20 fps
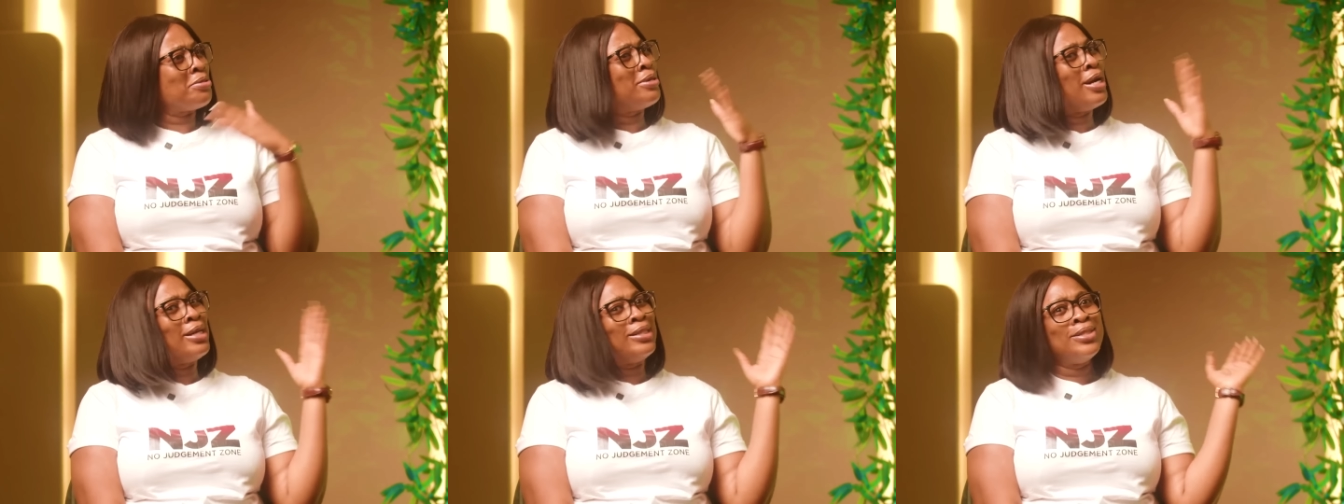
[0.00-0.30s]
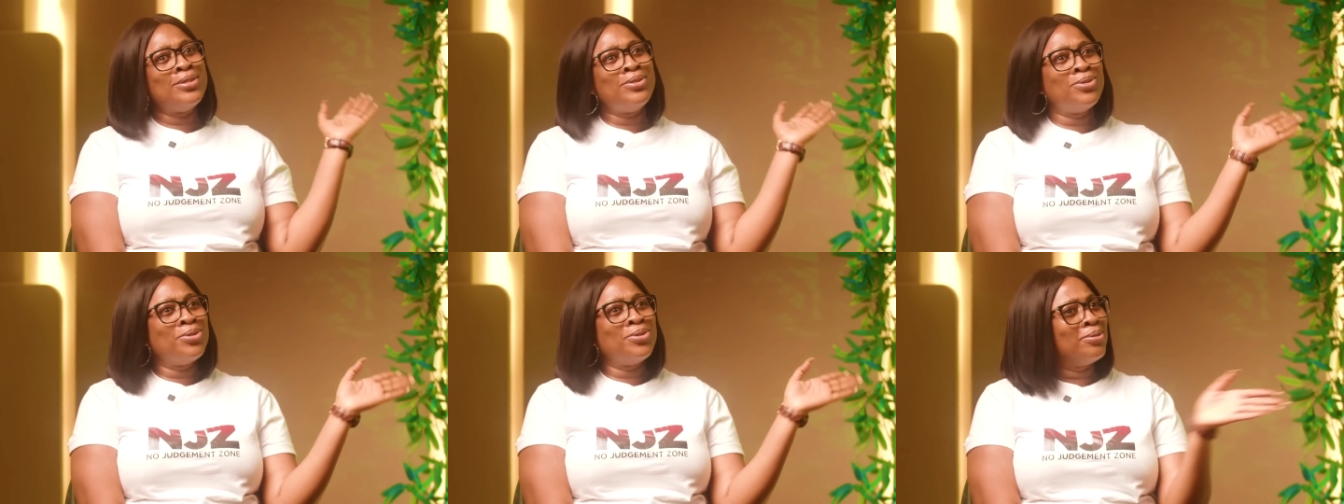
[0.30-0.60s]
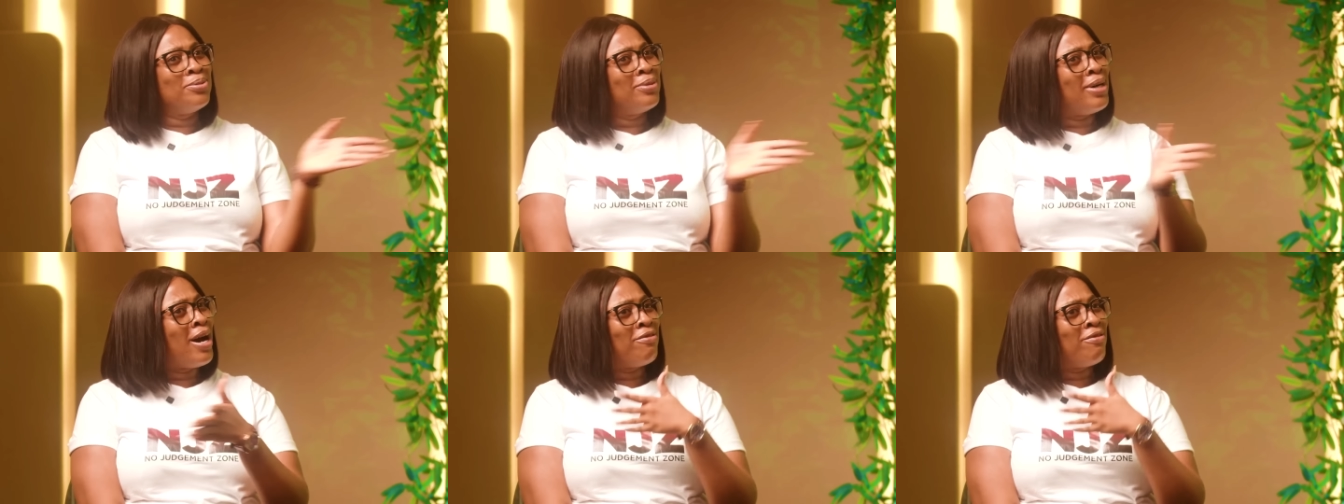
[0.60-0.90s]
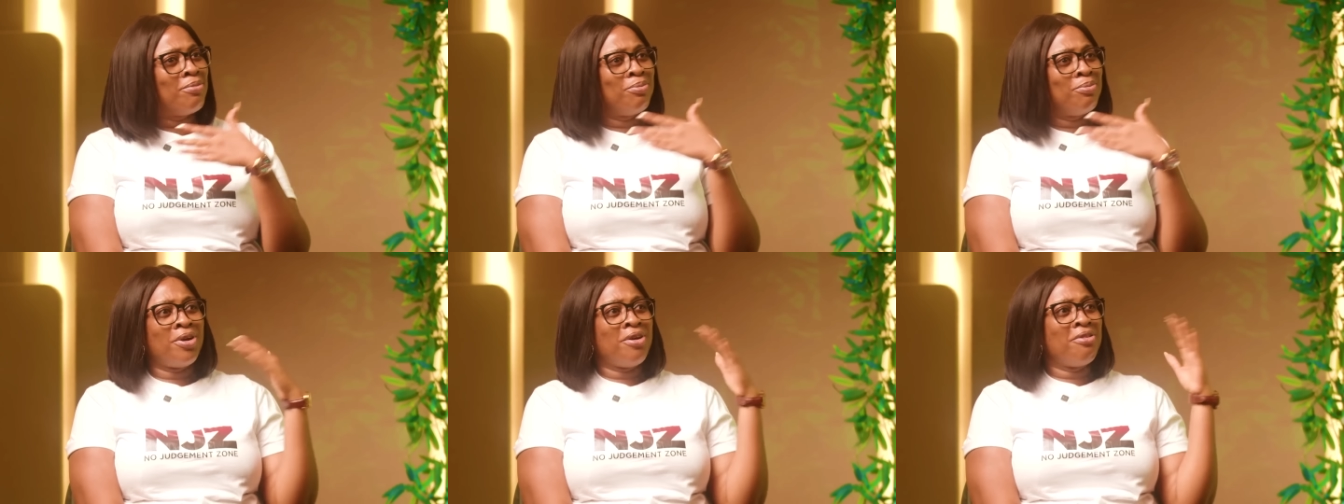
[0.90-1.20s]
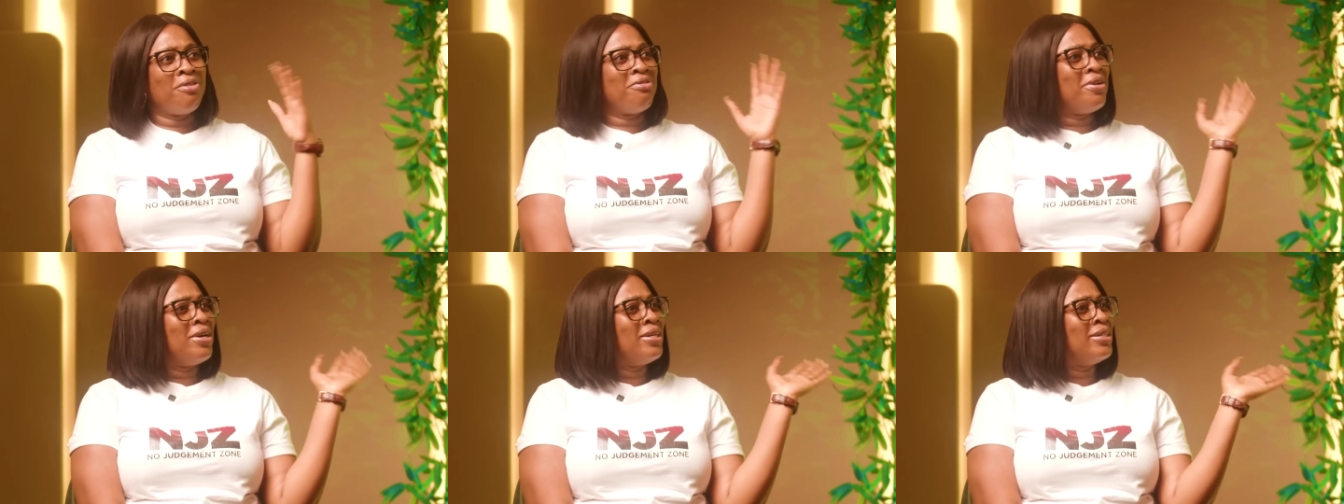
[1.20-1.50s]
I didn't know I have a
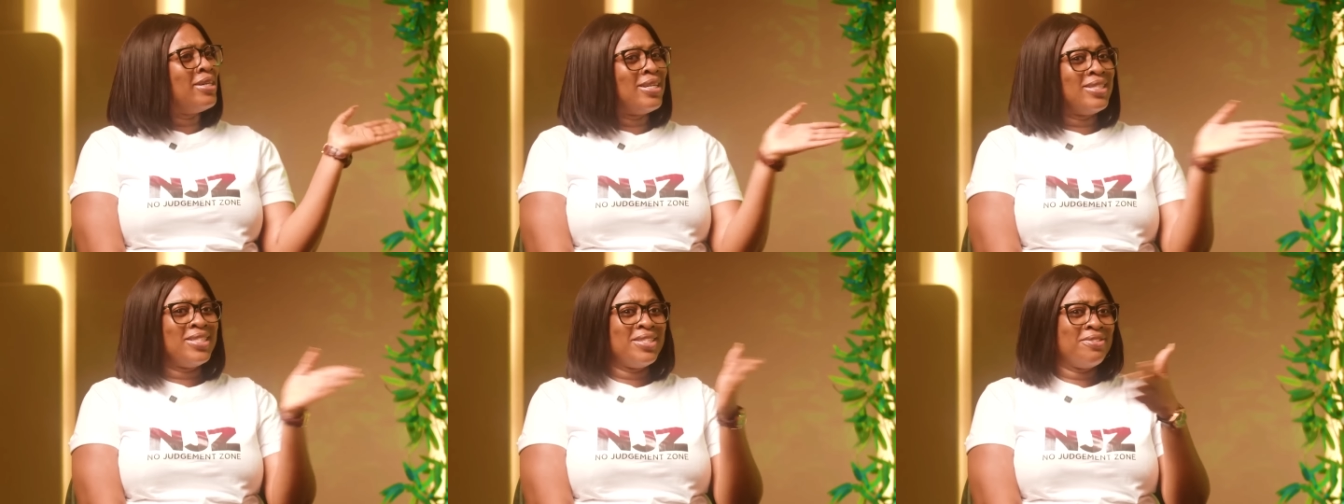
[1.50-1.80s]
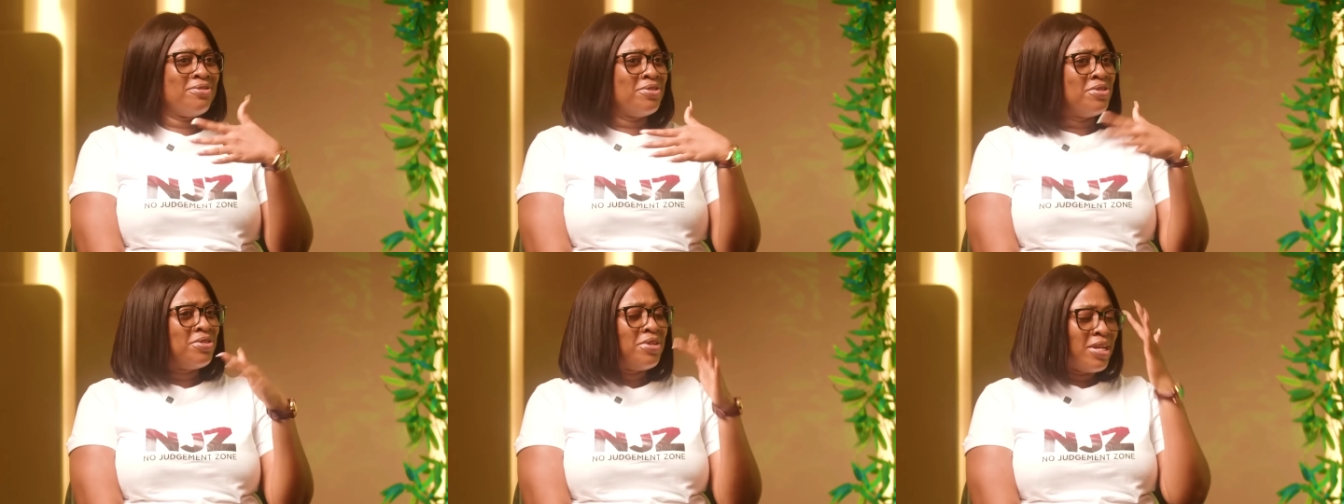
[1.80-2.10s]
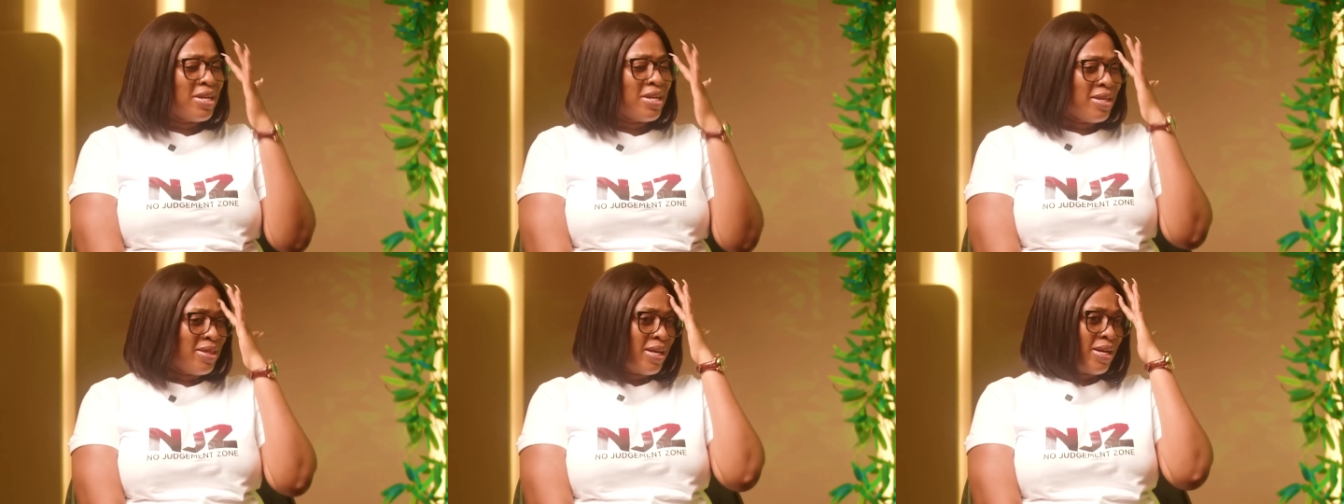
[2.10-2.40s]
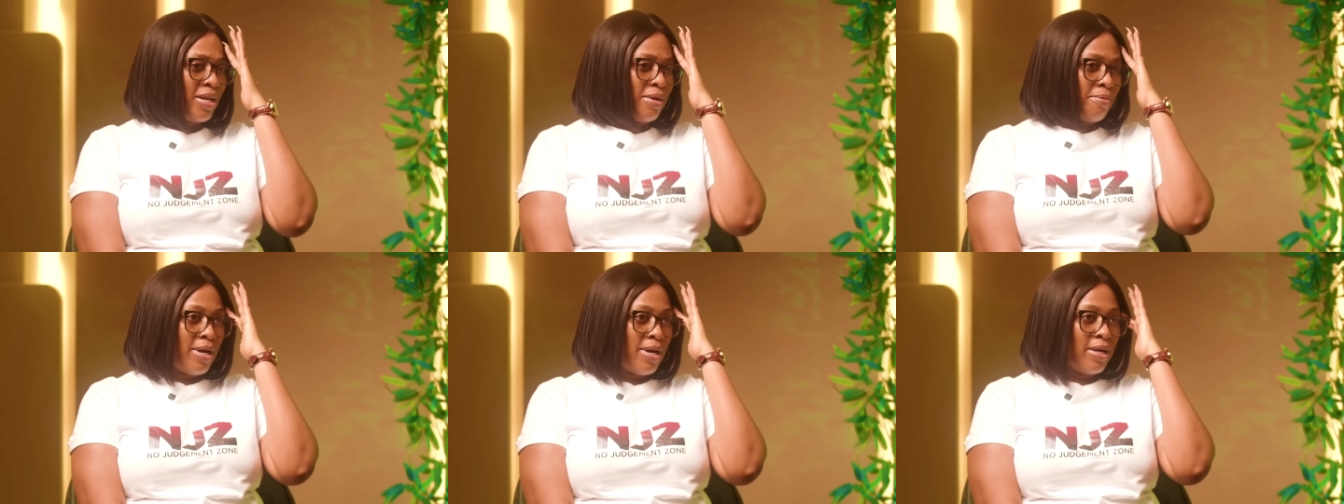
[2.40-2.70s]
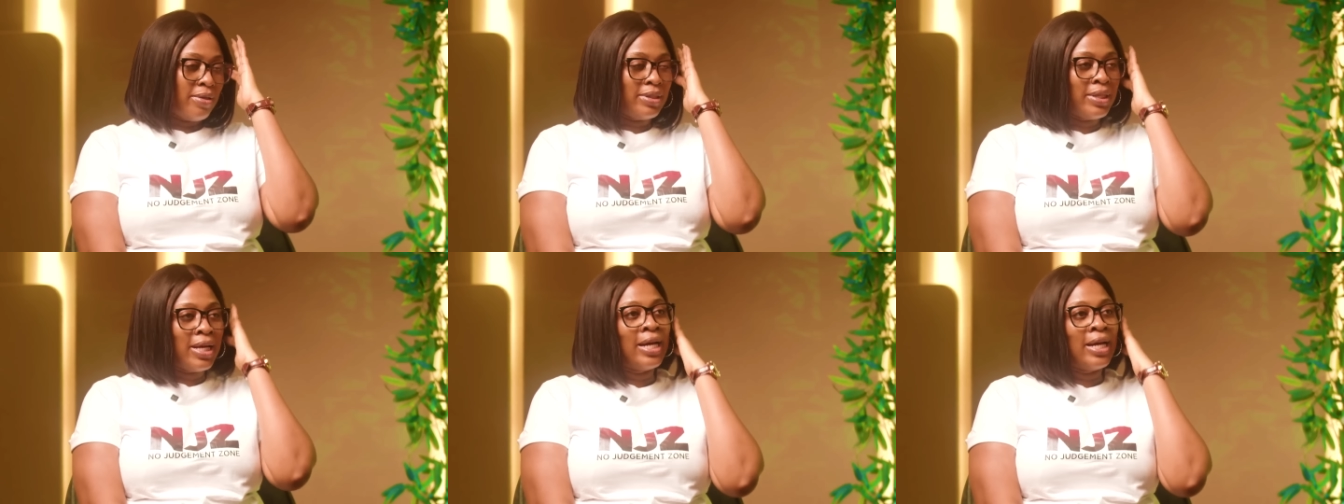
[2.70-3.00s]
boyfriend. I didn't even know anything
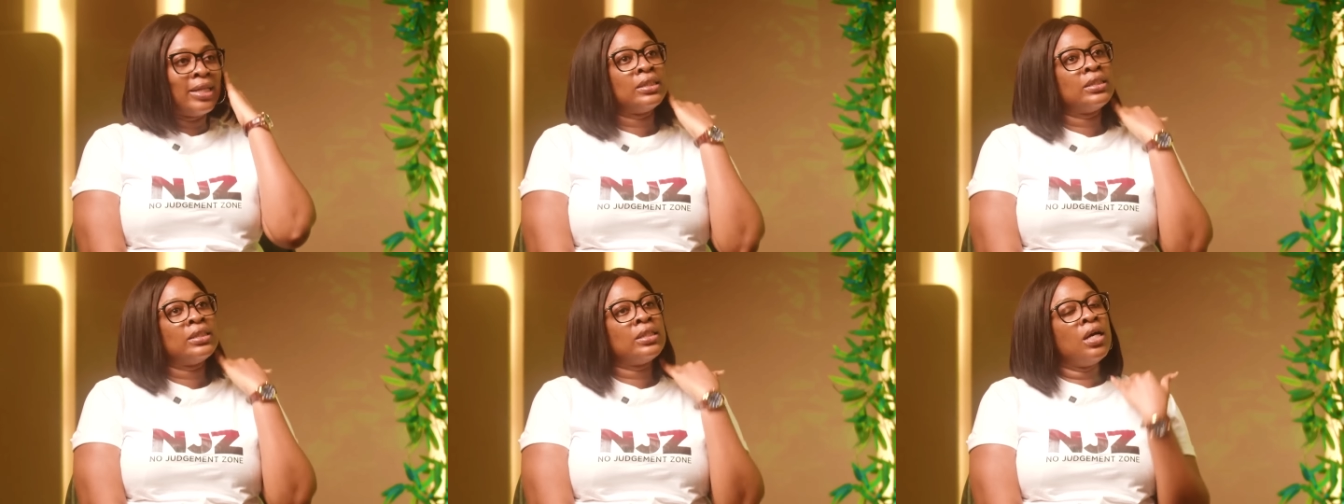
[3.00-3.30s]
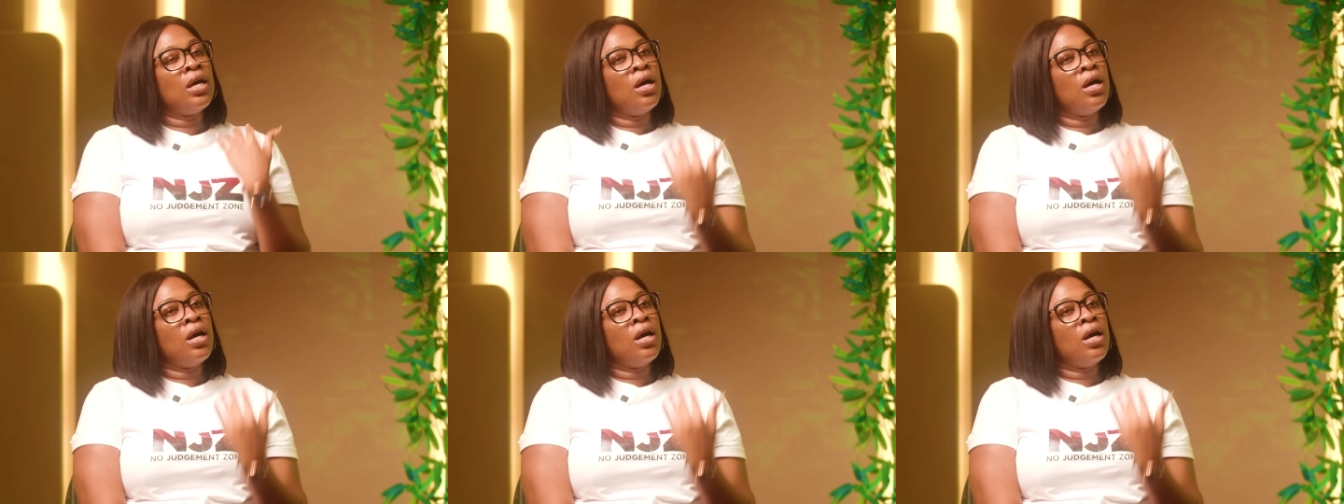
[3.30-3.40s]
about that.